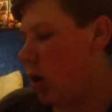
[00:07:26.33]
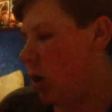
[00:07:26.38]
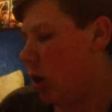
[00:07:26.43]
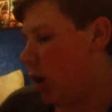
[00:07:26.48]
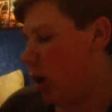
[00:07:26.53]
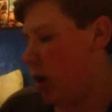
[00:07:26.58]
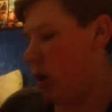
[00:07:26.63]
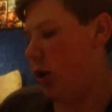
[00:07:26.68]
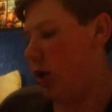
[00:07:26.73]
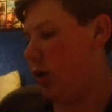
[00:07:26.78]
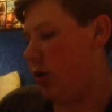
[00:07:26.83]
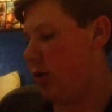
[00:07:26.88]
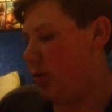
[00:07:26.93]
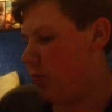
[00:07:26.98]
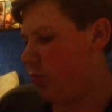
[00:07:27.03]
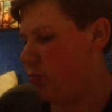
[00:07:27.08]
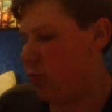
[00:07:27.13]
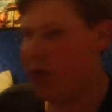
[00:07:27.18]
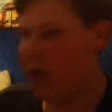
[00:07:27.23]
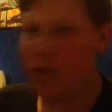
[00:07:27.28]

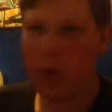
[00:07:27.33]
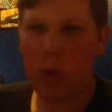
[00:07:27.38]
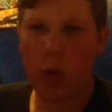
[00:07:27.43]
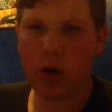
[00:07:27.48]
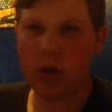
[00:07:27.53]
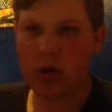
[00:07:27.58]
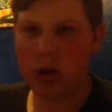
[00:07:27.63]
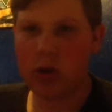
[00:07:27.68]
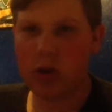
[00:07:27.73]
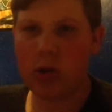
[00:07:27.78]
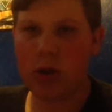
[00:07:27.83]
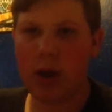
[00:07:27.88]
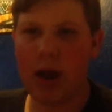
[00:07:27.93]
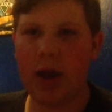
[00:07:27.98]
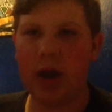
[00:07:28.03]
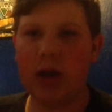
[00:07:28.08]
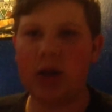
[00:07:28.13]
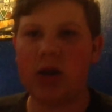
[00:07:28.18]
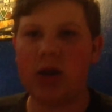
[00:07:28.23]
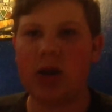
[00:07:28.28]
Of course,
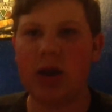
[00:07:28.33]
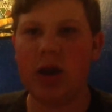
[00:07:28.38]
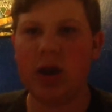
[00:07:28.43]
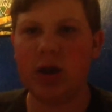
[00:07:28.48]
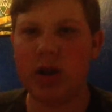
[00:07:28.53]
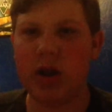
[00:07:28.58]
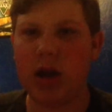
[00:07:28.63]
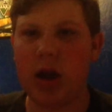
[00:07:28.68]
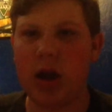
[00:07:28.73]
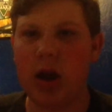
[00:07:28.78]
next is